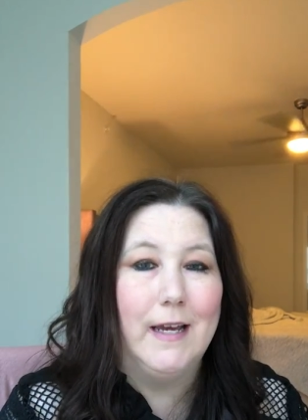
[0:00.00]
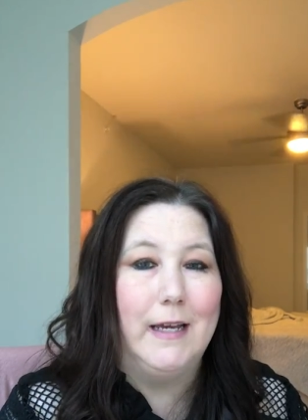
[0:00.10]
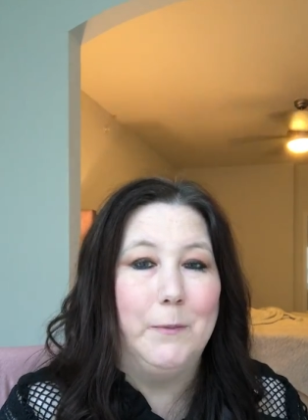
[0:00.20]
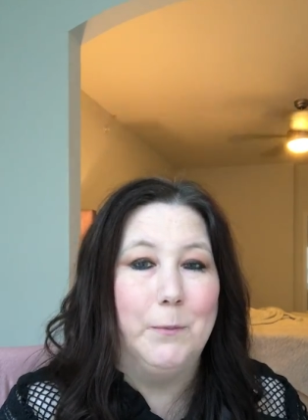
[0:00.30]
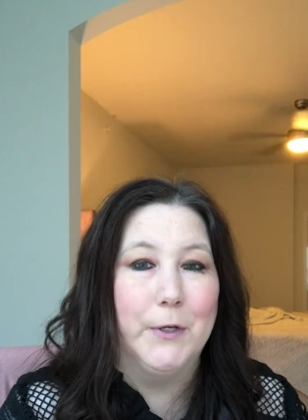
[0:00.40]

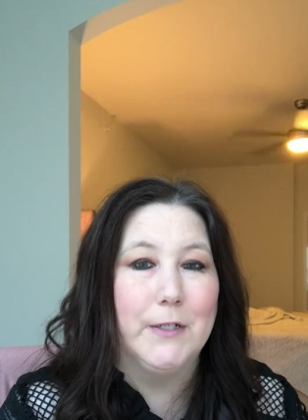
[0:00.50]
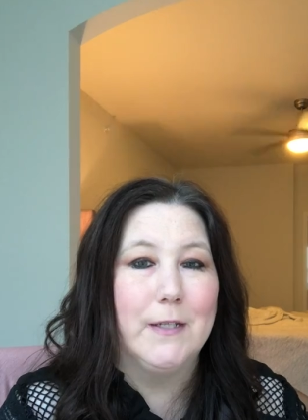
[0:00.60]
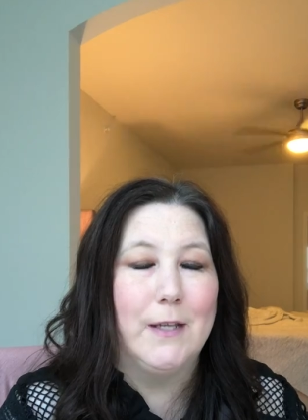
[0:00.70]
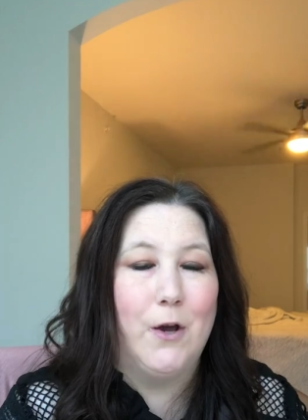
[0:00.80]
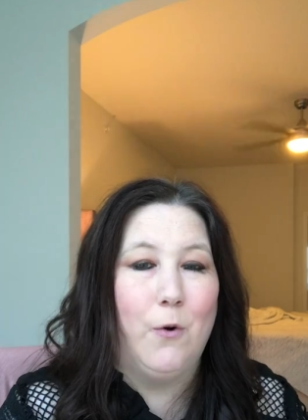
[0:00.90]
He
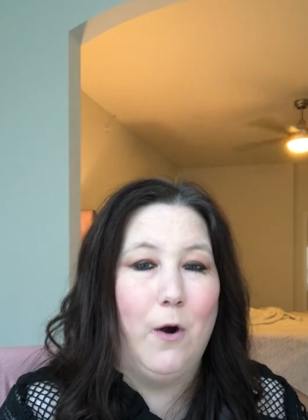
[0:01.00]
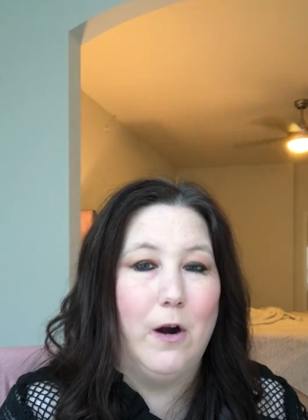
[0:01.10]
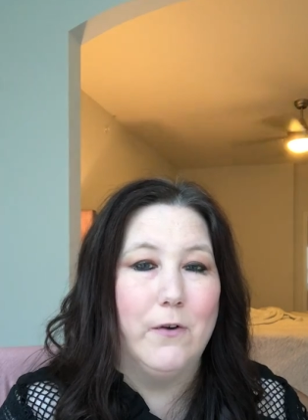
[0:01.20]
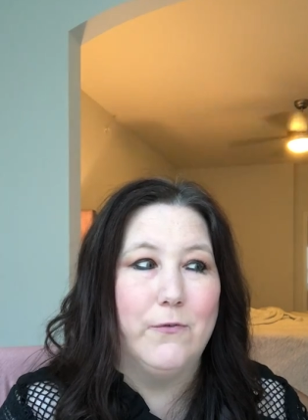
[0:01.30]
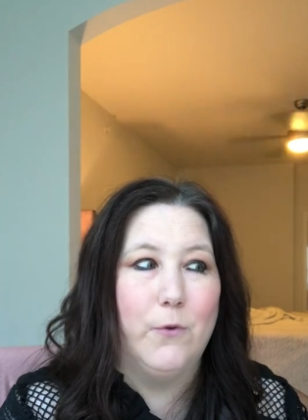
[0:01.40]
booked the
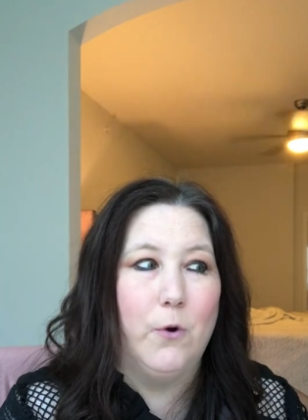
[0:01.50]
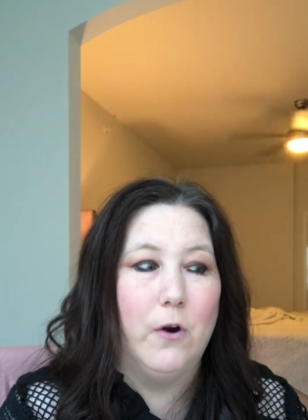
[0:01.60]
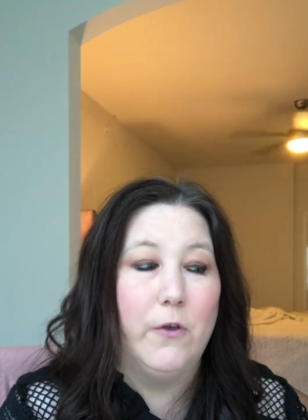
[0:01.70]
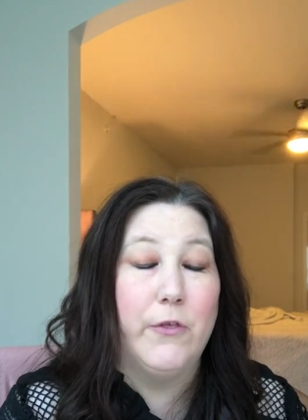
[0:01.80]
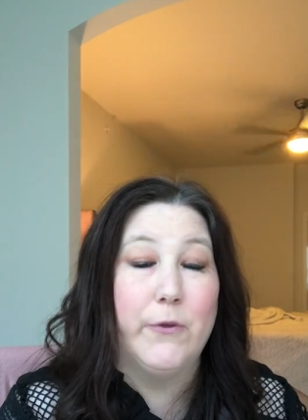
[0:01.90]
OR
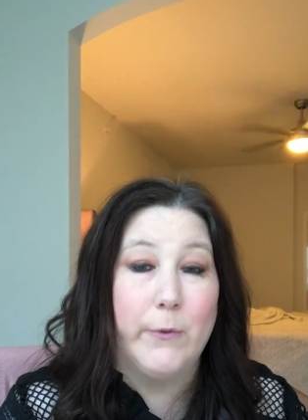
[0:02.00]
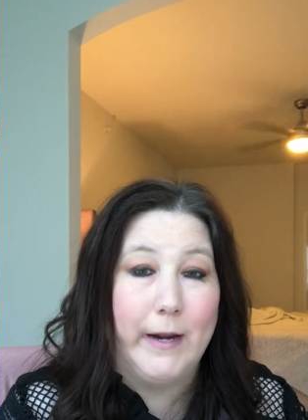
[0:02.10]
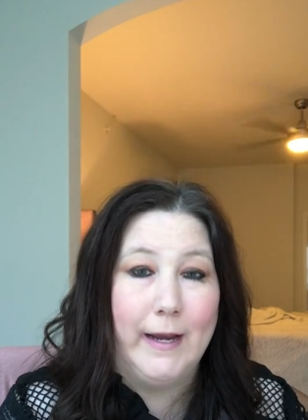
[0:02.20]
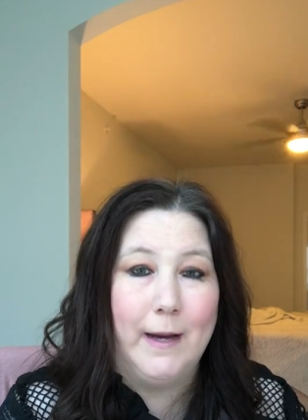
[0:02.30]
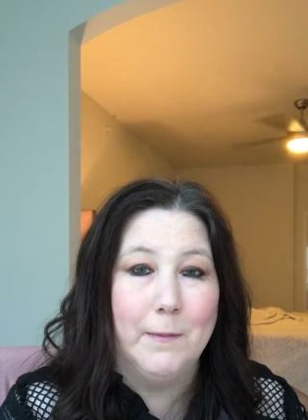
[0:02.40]
for
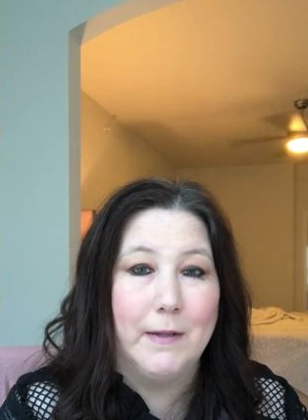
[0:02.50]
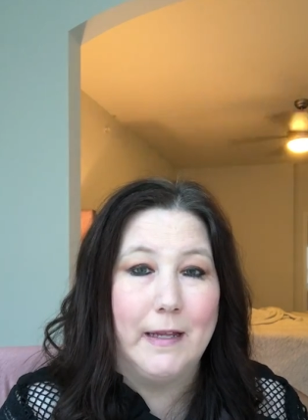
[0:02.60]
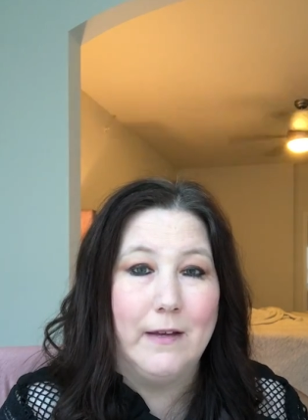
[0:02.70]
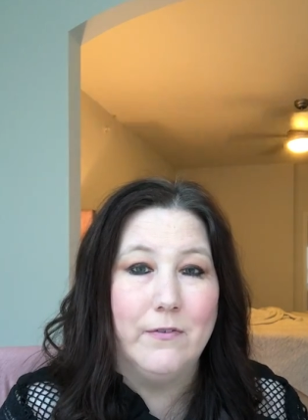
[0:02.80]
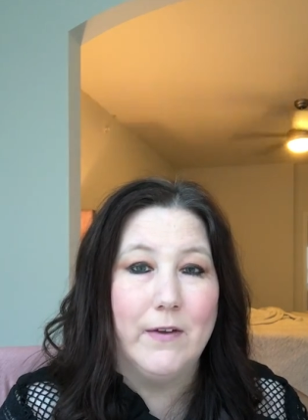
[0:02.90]
3, I
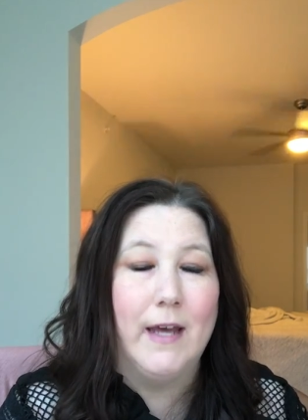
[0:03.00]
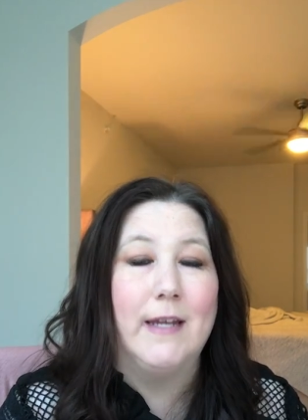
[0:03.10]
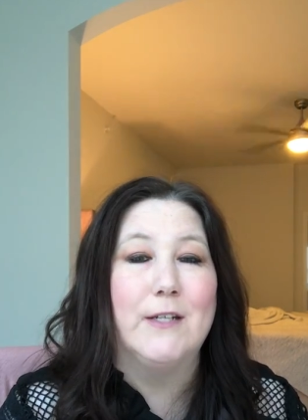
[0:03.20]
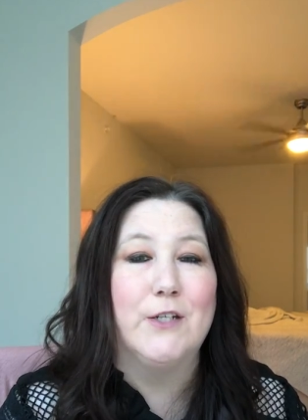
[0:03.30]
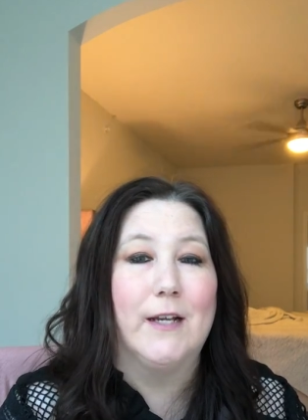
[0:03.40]
believe, and
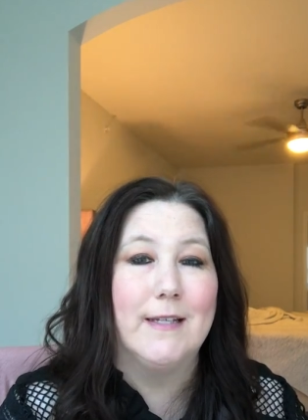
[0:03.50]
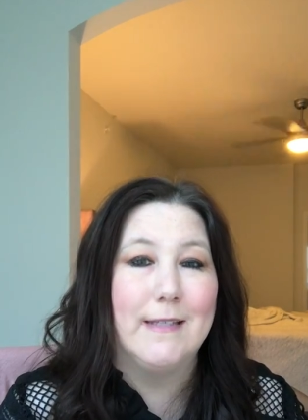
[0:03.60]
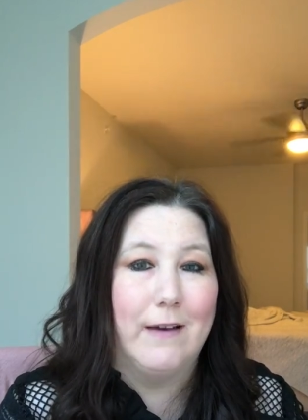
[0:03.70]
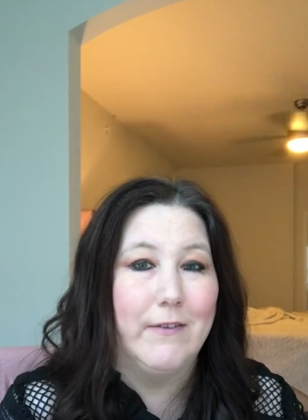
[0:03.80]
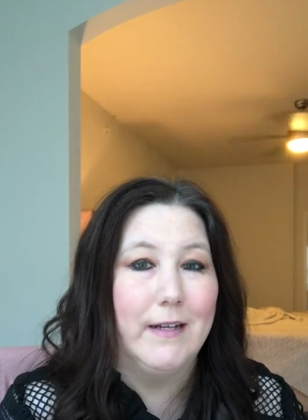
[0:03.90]
it took
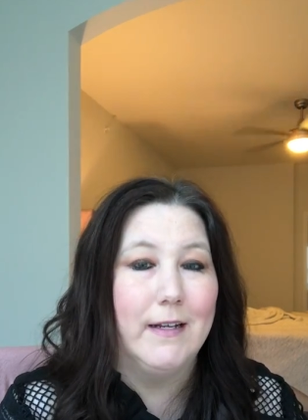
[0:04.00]
7.